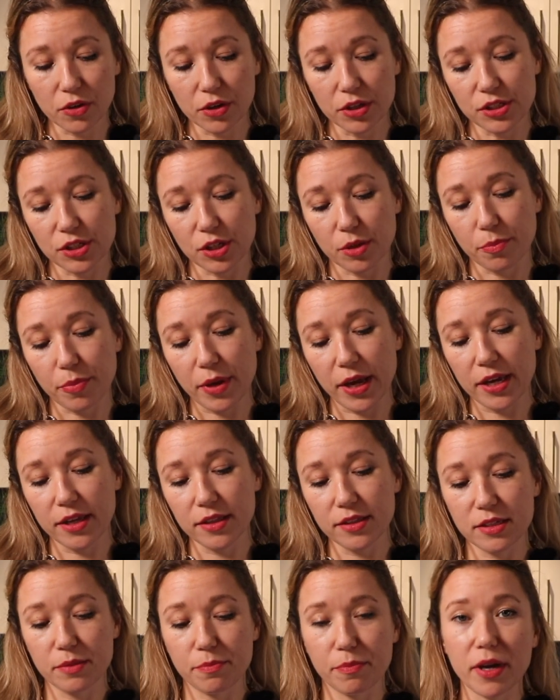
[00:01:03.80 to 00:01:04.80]
is your
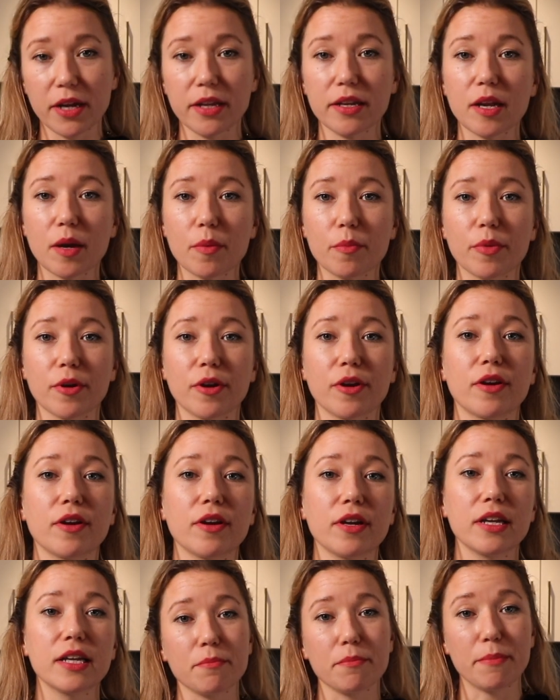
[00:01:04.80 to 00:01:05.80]
paint by
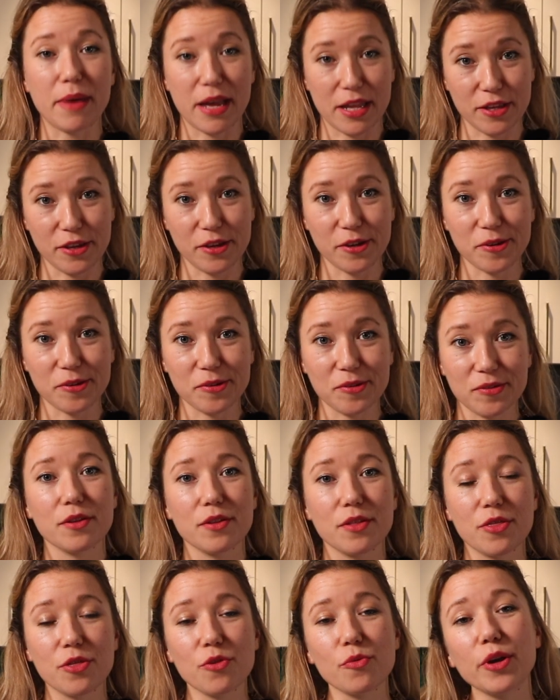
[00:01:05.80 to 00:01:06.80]
number menu.
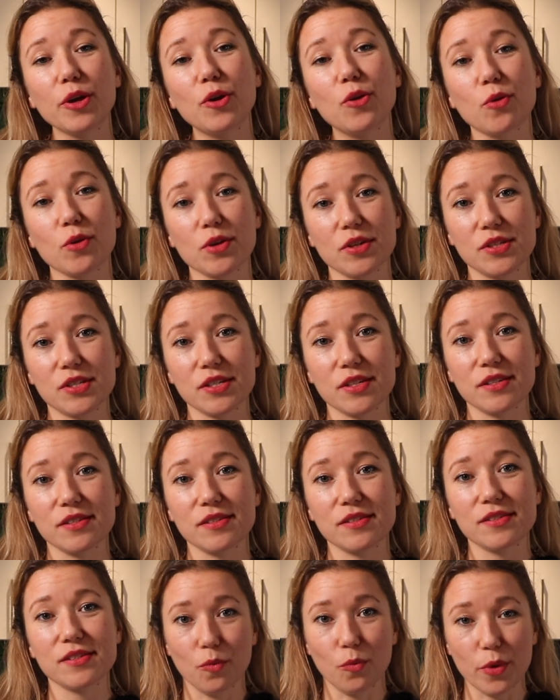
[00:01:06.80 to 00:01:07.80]
3
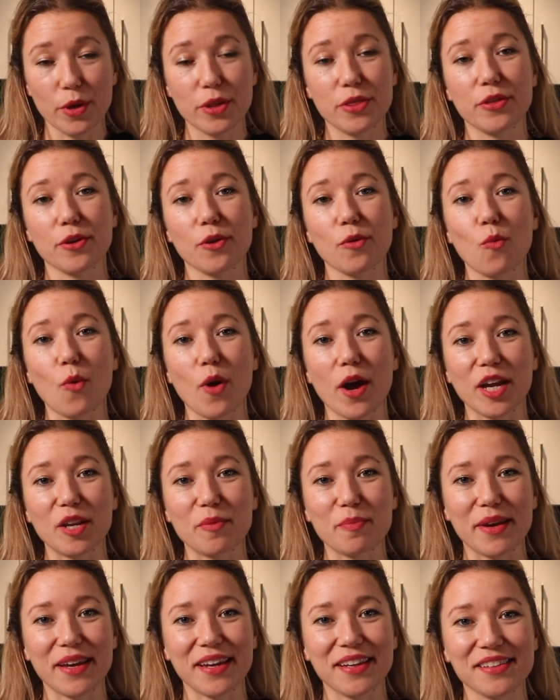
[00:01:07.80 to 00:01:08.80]
courses with their
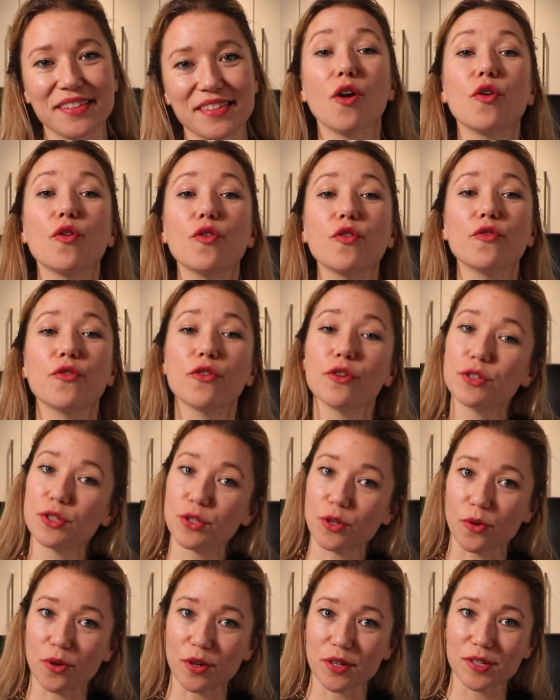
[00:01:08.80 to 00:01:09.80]
wine mate.
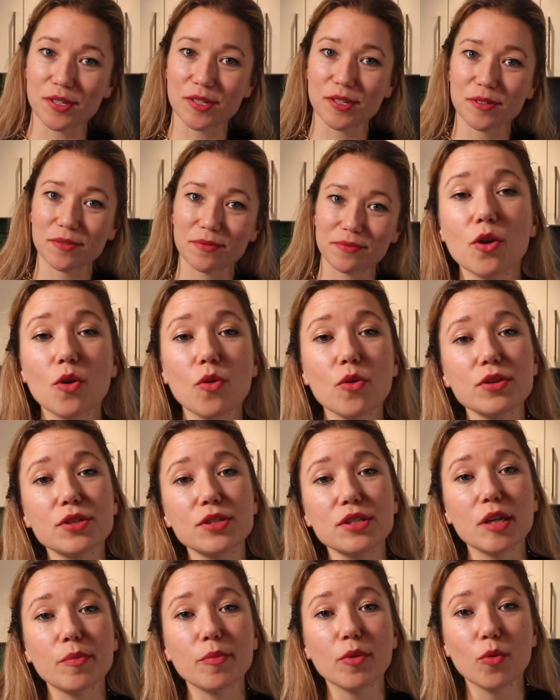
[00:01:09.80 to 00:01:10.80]
First course.
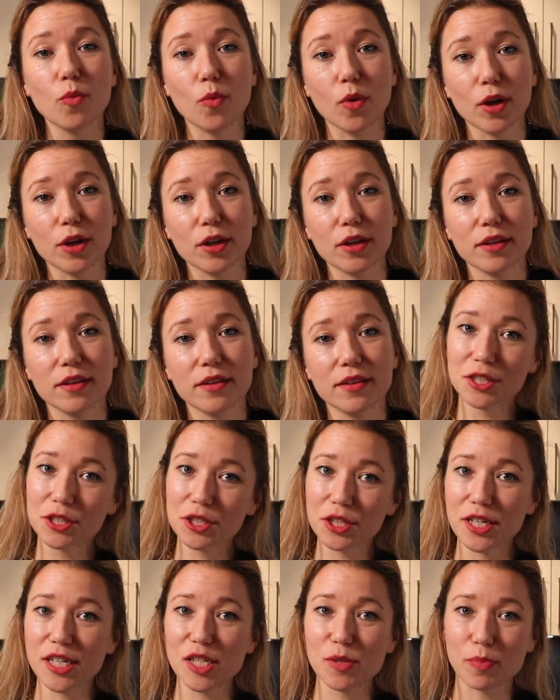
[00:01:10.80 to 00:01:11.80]
Course number 1,
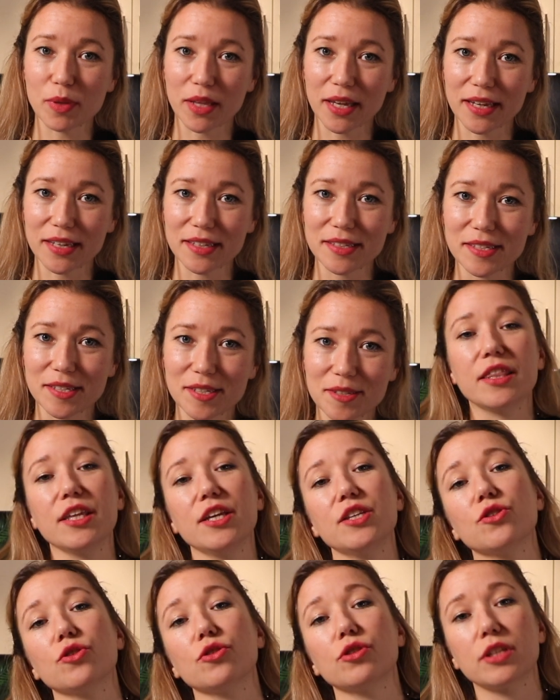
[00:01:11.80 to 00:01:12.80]
cheese plates.
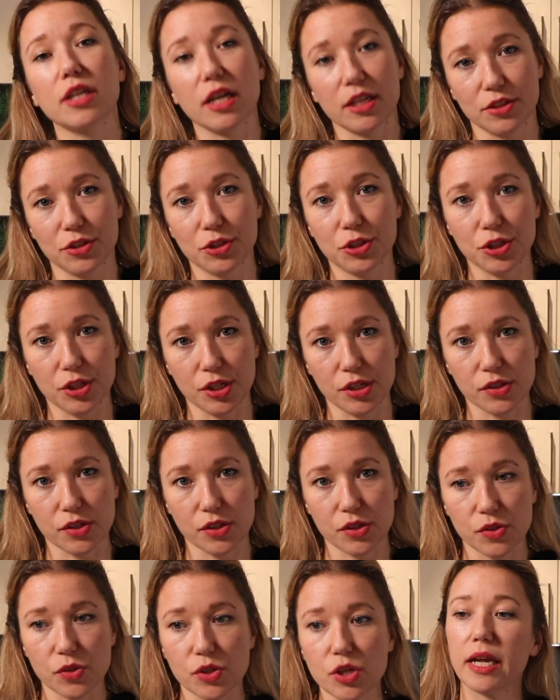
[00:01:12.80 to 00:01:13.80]
These are nut
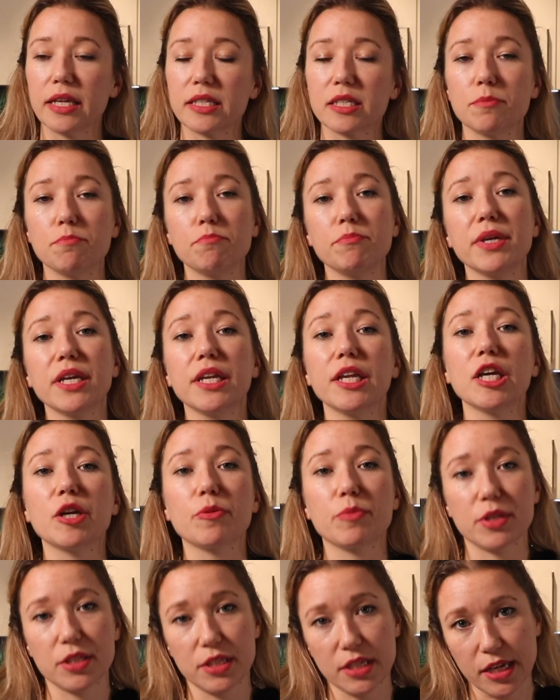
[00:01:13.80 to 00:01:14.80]
cheeses. It's a
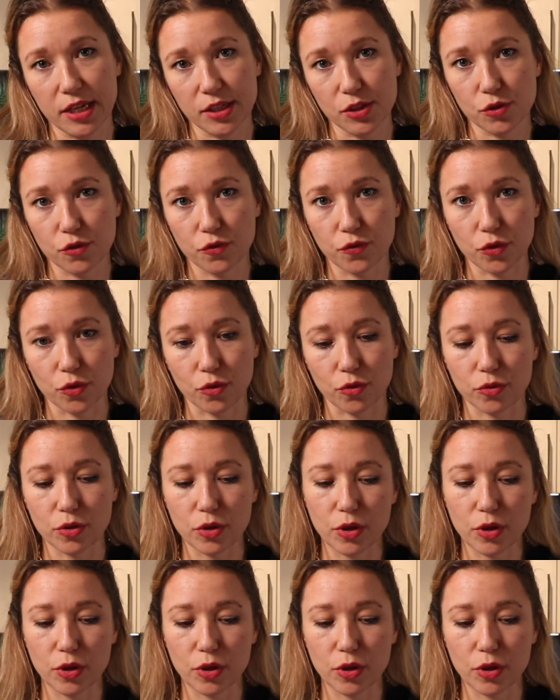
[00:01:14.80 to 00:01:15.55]
medium intense food,